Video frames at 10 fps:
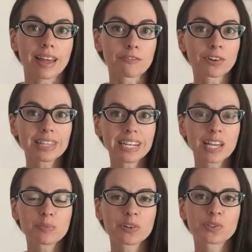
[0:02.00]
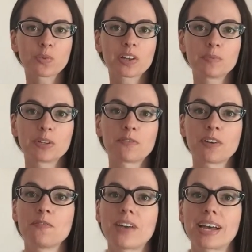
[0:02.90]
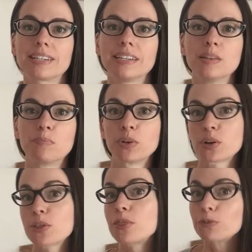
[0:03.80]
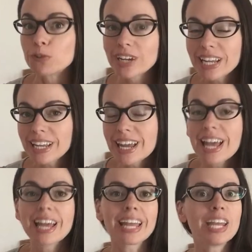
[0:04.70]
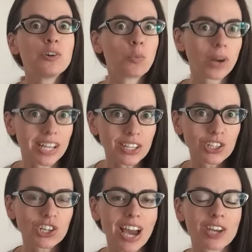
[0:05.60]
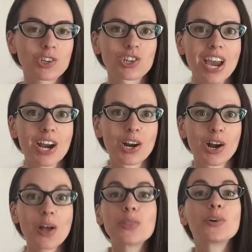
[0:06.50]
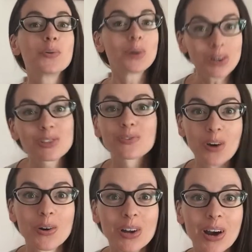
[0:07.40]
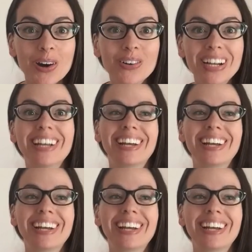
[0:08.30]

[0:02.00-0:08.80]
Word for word: Hey friendly neighbors, welcome to Fun Fact in a Book 3 in which I share the worst photo